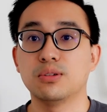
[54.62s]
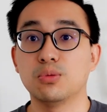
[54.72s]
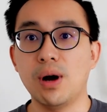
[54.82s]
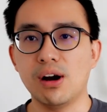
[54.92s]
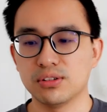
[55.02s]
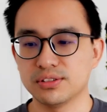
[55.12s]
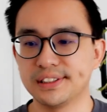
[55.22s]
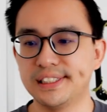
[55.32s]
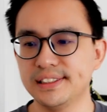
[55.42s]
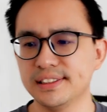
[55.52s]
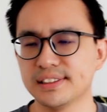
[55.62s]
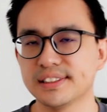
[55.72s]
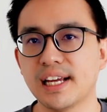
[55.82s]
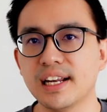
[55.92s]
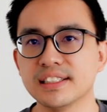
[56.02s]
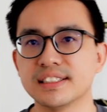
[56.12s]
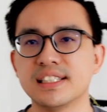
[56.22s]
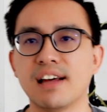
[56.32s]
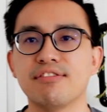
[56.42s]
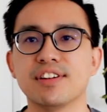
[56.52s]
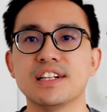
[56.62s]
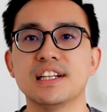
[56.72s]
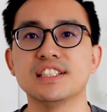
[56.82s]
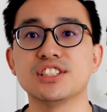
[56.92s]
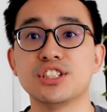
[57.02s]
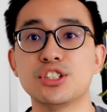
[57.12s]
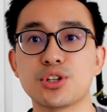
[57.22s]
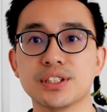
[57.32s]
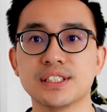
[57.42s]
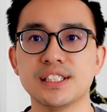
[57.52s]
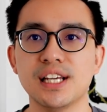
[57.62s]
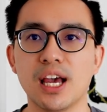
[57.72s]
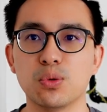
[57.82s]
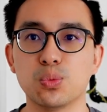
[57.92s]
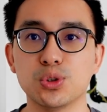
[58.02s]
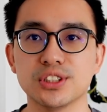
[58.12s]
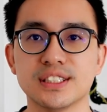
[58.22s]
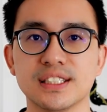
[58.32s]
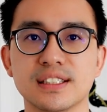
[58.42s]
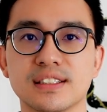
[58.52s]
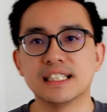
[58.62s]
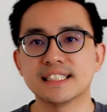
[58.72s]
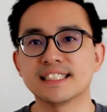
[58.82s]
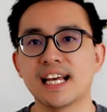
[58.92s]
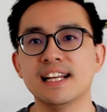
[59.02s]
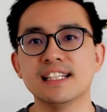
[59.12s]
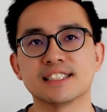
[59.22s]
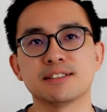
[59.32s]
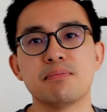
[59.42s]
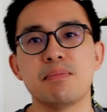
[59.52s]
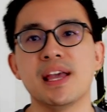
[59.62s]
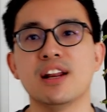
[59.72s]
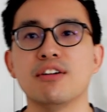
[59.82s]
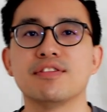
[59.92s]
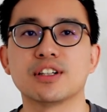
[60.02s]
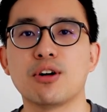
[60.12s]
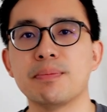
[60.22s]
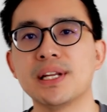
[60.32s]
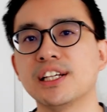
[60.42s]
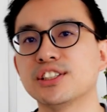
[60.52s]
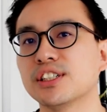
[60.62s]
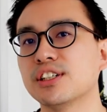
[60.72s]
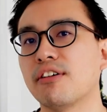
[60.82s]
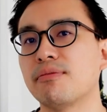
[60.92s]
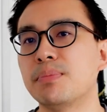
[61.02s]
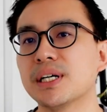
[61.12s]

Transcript: Wow, this scent is definitely citrusy and woodsy. The scent is made of a combination of